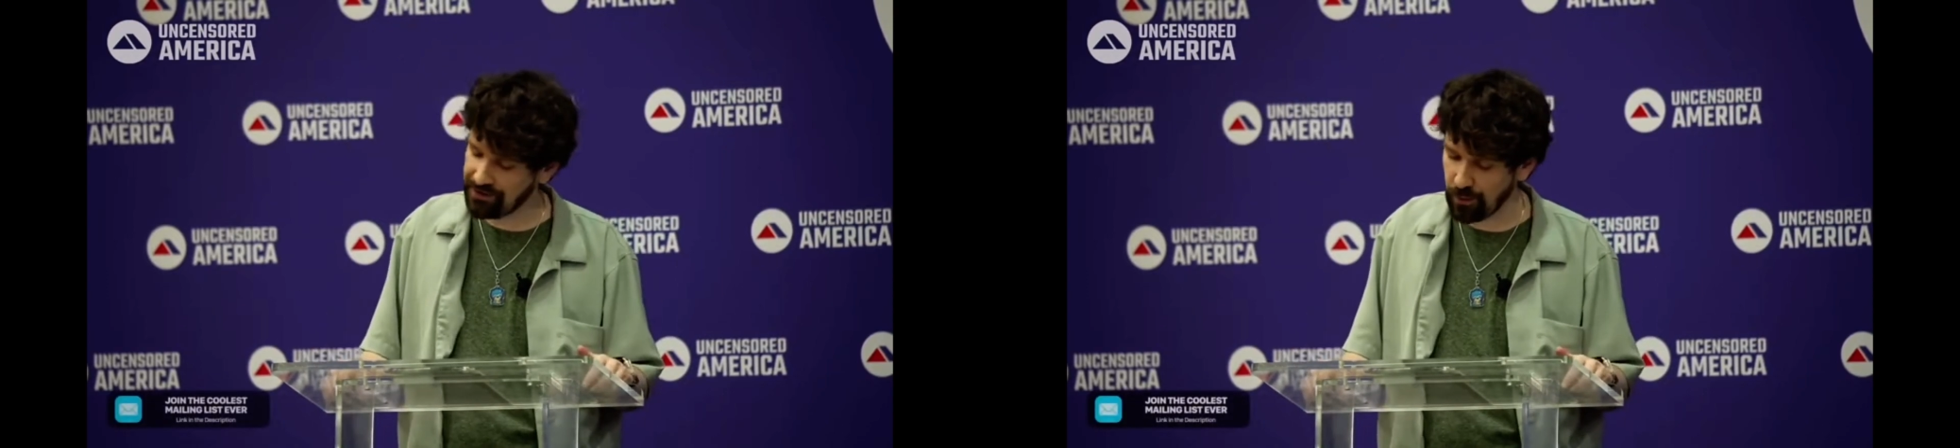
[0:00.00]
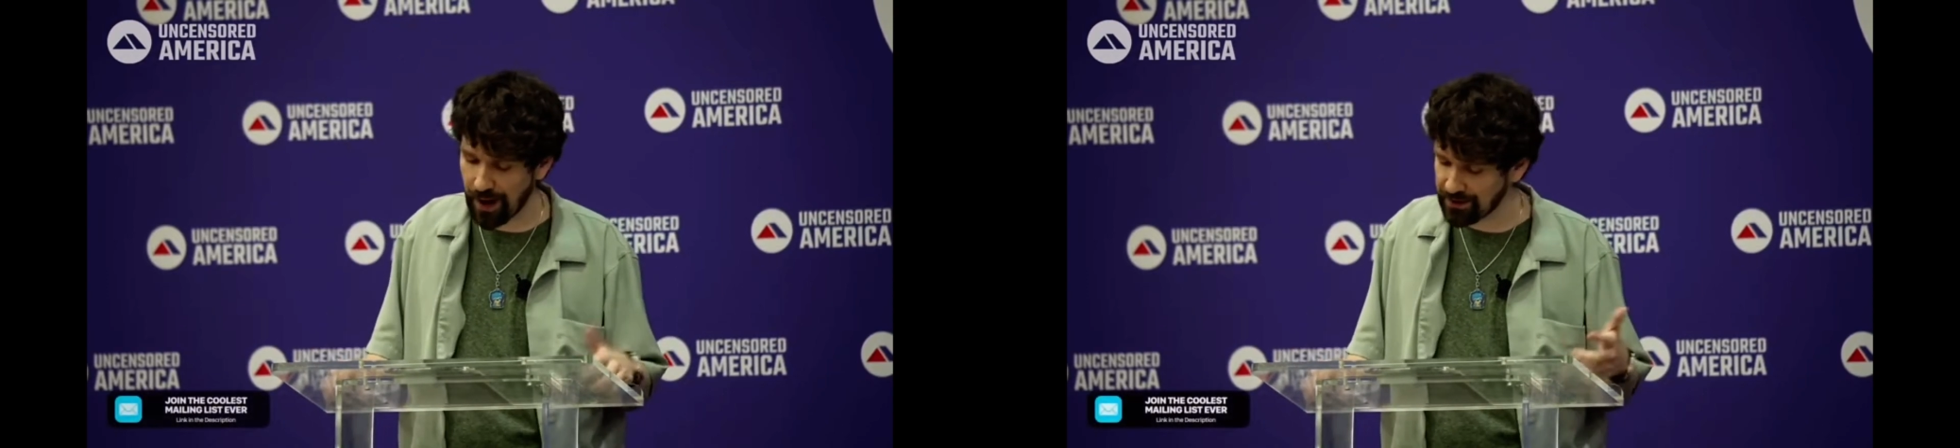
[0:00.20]

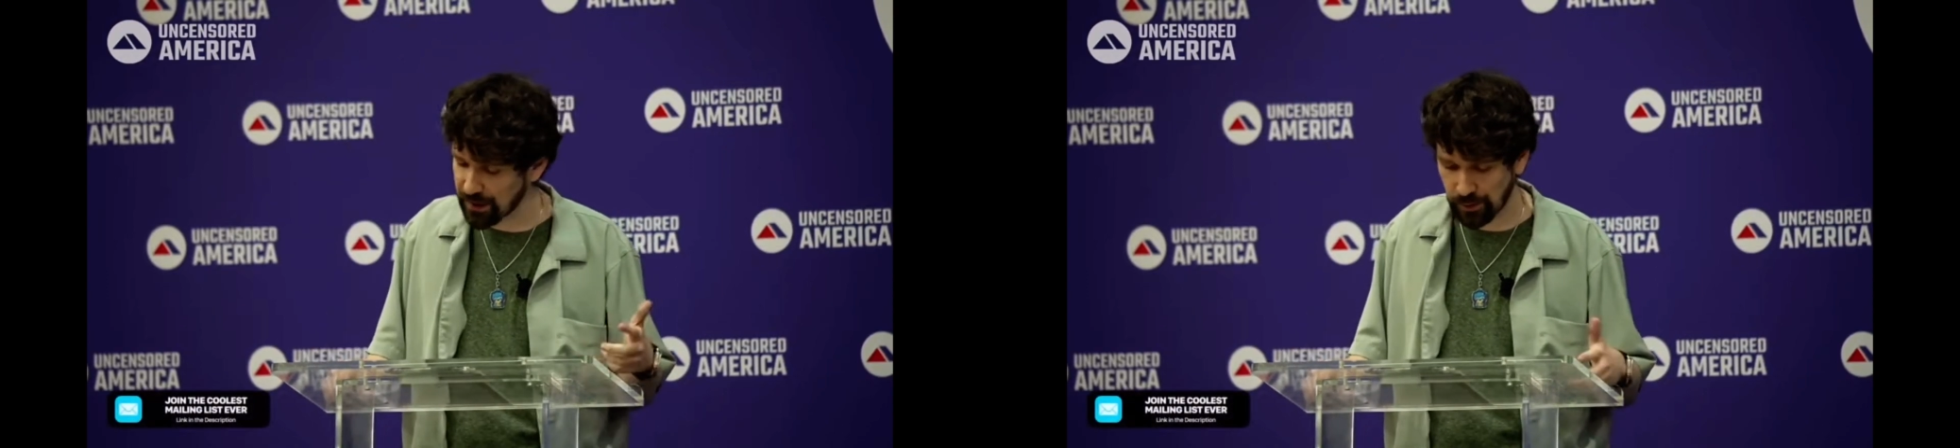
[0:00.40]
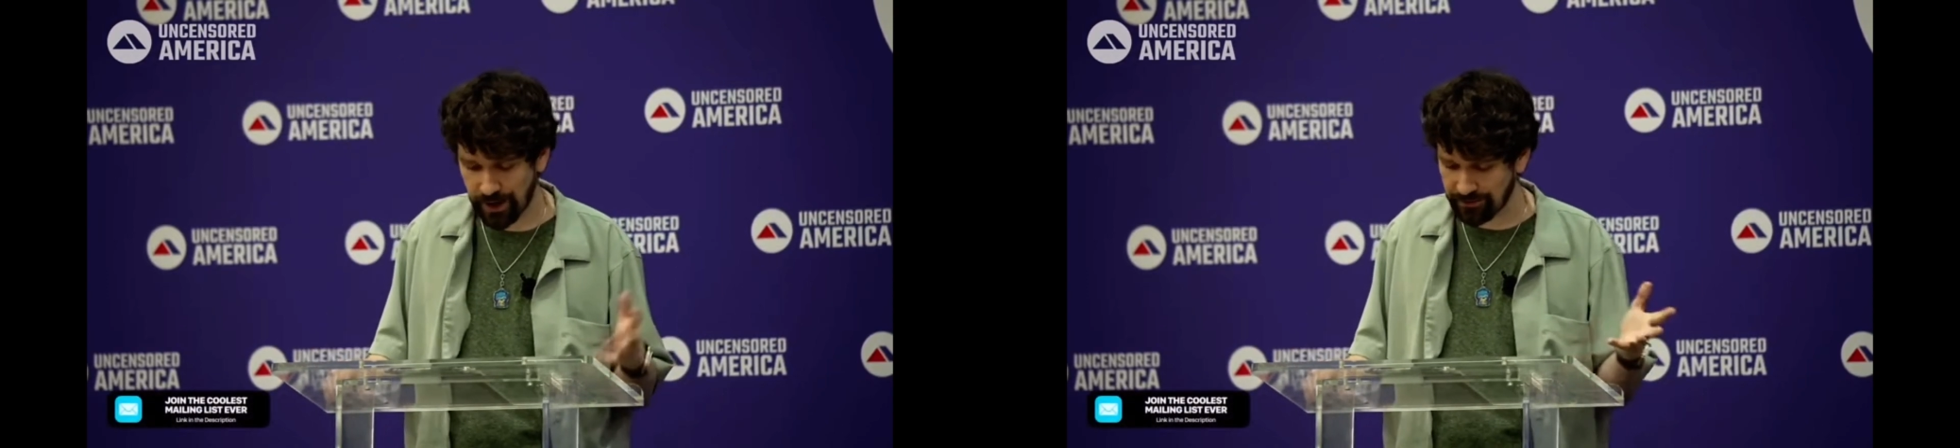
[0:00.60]
wages or
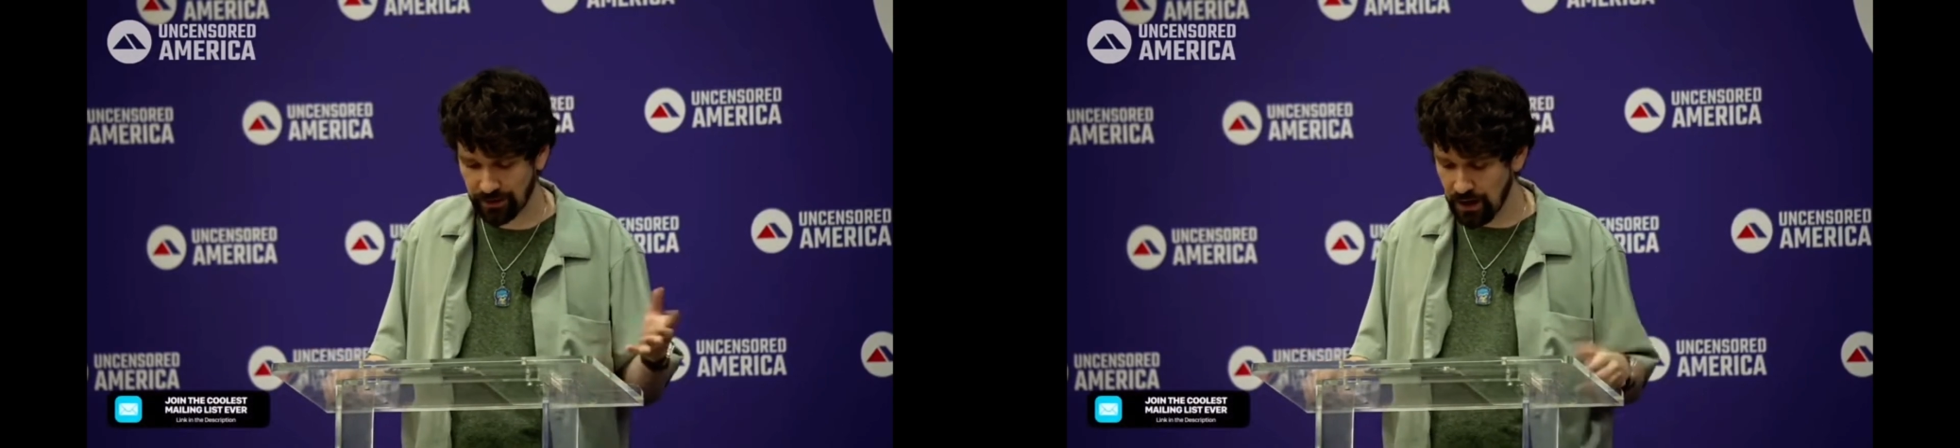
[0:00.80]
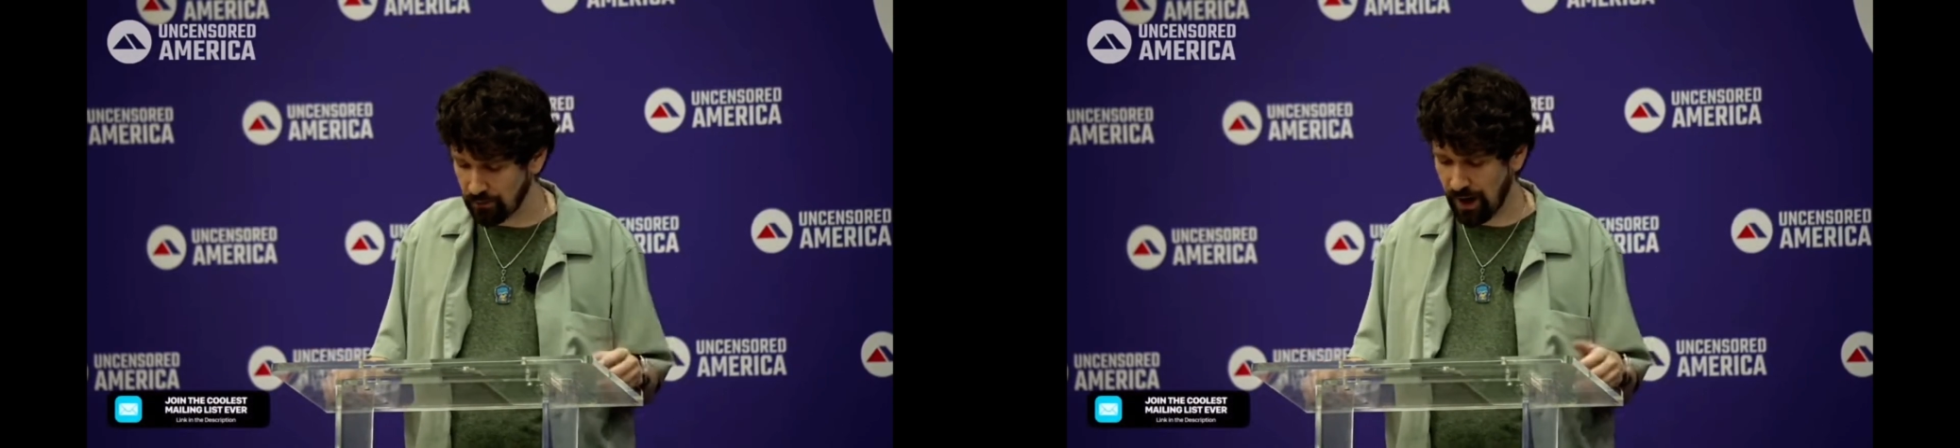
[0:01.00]
whatever,
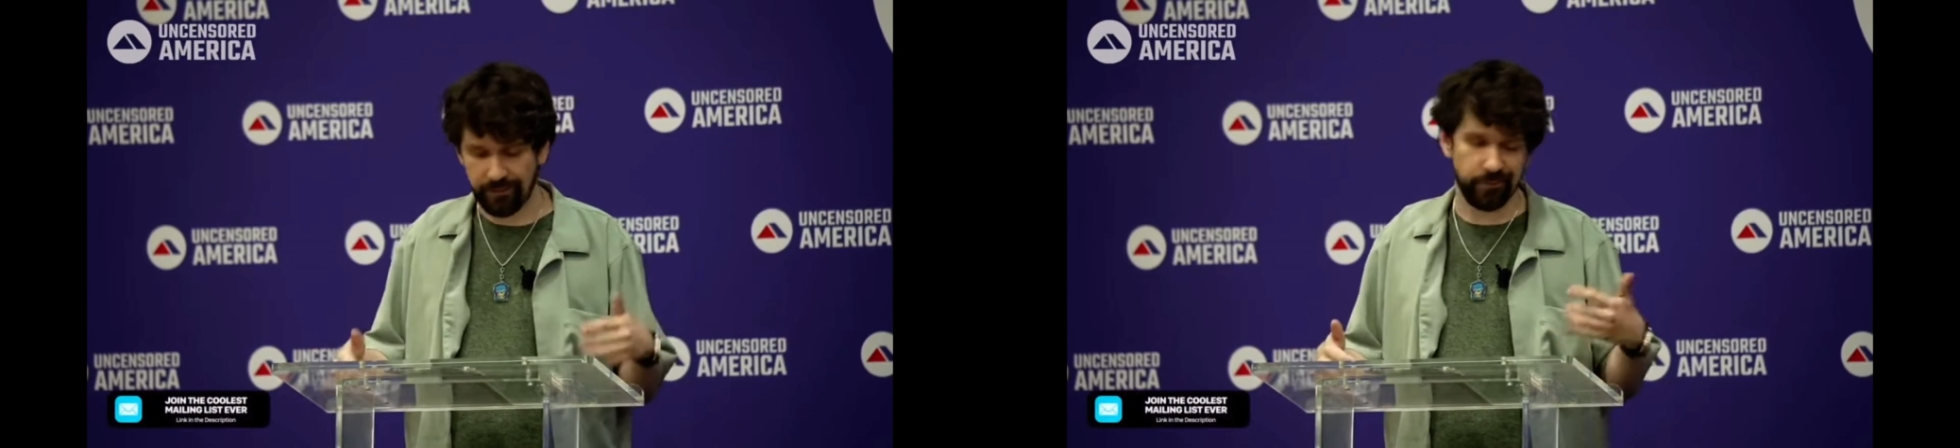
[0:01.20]
right?